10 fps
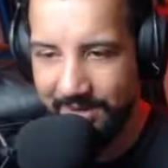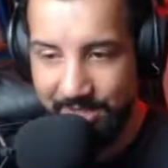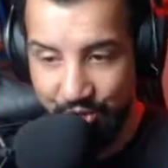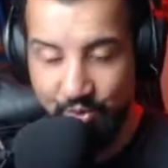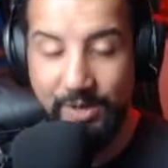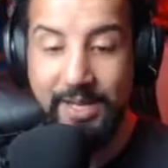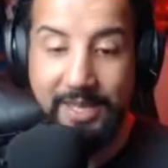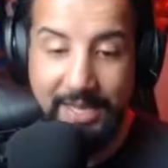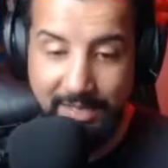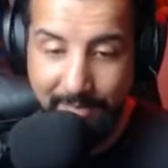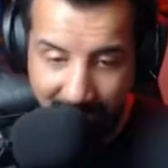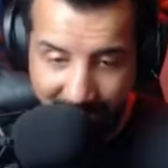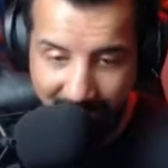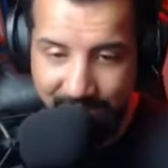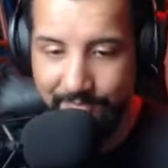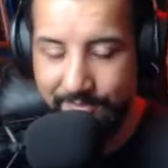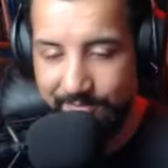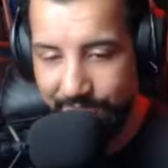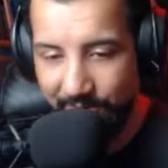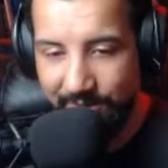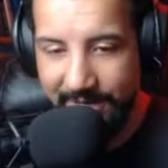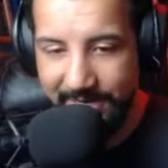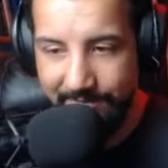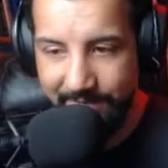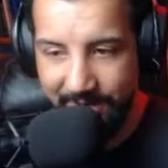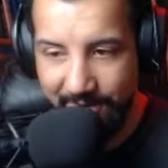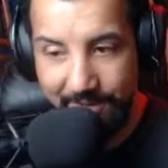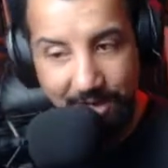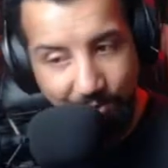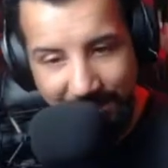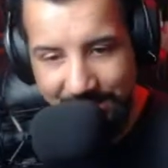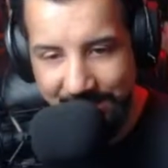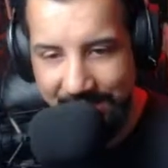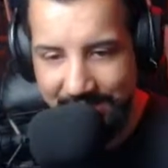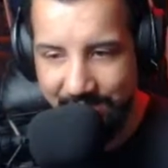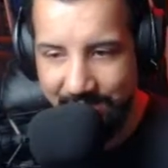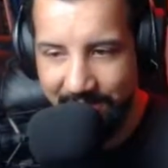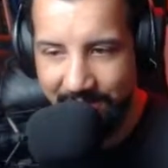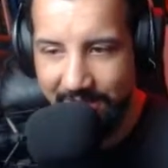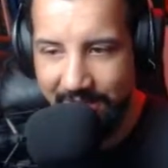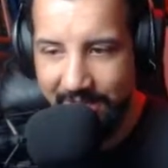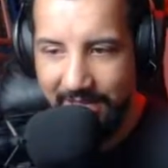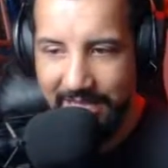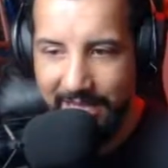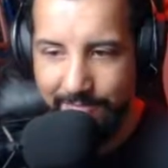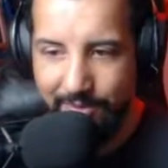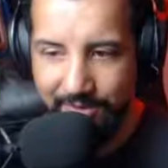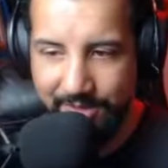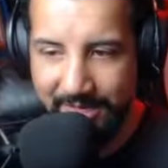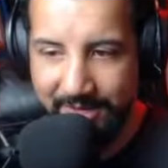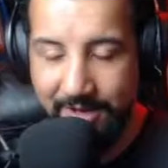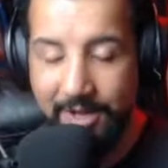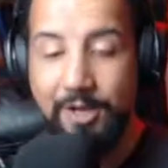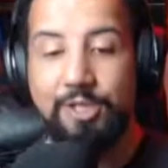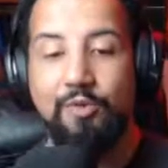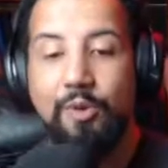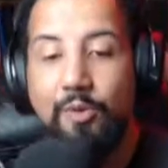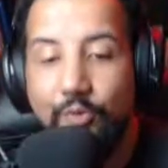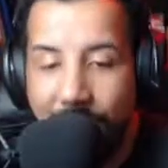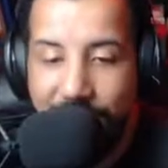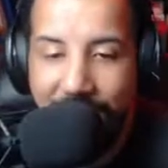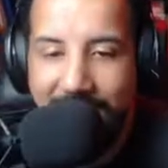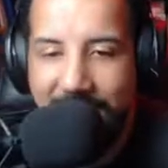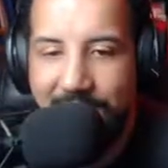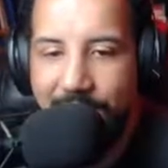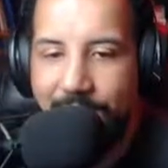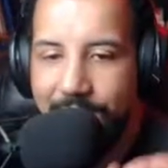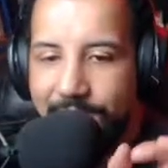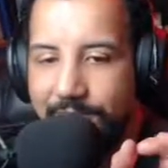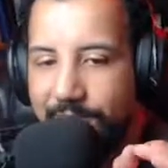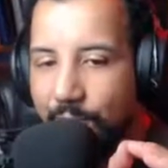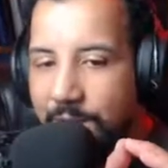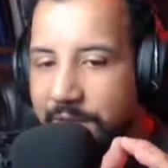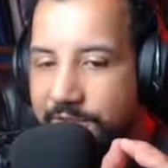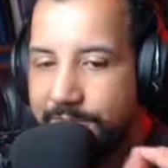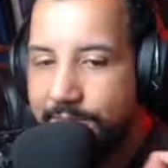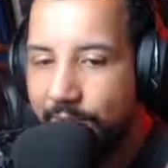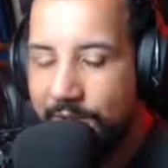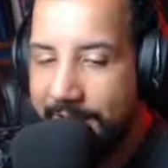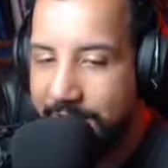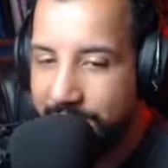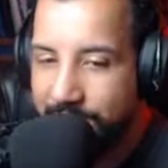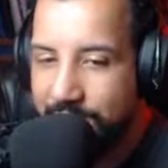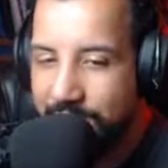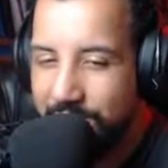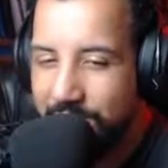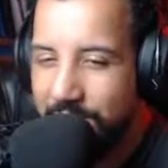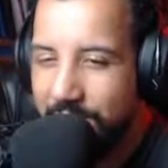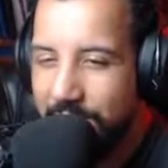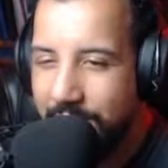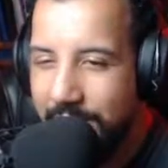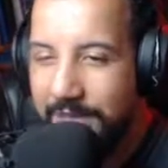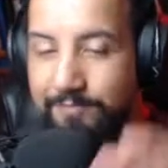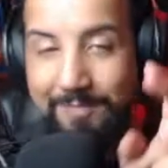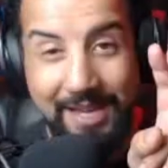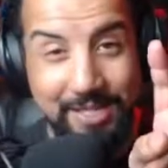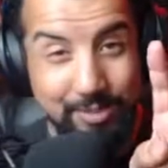20 lead to make each bulk item there, but it weighs less, so I'll bulk that. So right now, whenever you bulk items, it makes